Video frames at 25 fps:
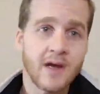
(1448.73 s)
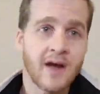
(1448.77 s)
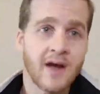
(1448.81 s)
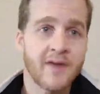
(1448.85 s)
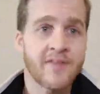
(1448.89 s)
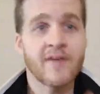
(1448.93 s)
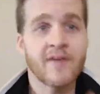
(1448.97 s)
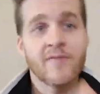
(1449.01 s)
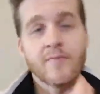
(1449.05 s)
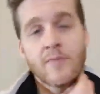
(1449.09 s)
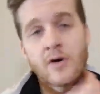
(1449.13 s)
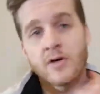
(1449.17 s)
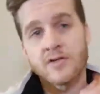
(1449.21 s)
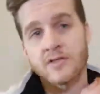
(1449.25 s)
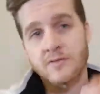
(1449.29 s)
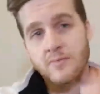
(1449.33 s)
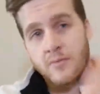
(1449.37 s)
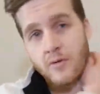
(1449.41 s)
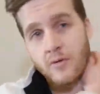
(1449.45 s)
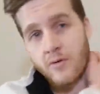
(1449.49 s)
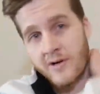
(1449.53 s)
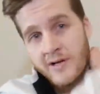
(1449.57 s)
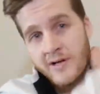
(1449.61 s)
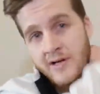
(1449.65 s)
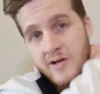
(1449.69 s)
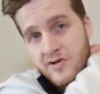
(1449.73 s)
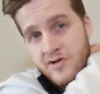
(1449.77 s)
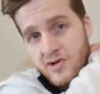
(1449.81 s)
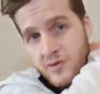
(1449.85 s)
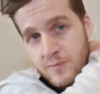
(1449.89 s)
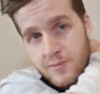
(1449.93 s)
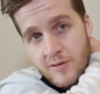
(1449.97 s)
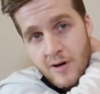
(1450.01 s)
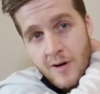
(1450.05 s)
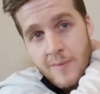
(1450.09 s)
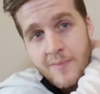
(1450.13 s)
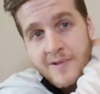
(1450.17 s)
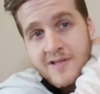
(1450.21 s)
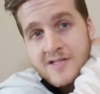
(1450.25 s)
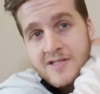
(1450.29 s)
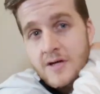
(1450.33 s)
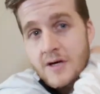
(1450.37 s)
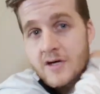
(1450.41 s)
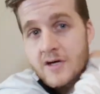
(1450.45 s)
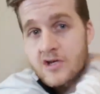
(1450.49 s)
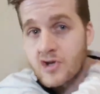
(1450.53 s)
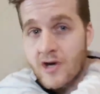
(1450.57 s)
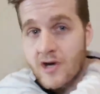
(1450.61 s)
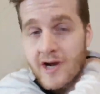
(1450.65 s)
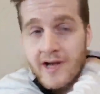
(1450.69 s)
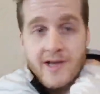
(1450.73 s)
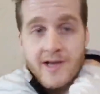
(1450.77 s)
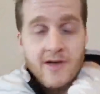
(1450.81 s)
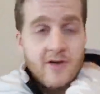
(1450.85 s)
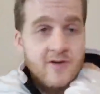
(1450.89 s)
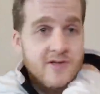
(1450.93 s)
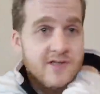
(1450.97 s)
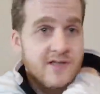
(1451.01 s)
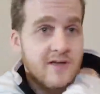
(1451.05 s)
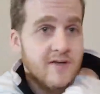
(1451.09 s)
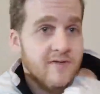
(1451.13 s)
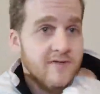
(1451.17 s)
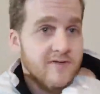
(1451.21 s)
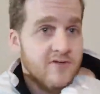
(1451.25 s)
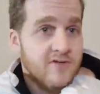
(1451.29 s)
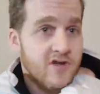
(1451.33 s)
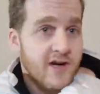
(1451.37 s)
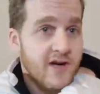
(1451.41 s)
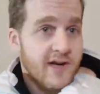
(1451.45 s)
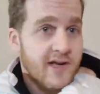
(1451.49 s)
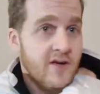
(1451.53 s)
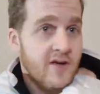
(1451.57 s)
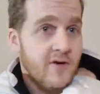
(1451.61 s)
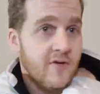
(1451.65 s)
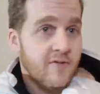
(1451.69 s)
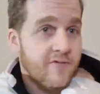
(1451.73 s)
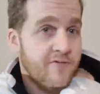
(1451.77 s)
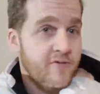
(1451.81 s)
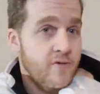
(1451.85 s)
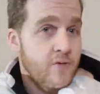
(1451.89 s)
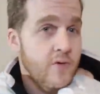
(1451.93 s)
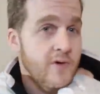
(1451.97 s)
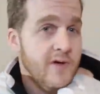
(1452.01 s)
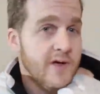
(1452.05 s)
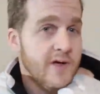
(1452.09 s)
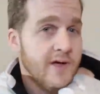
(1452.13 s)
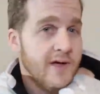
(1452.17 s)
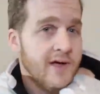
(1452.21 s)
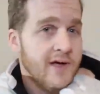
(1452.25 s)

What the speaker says: I think most importantly, you should probably start tracking yourself, tracking your food,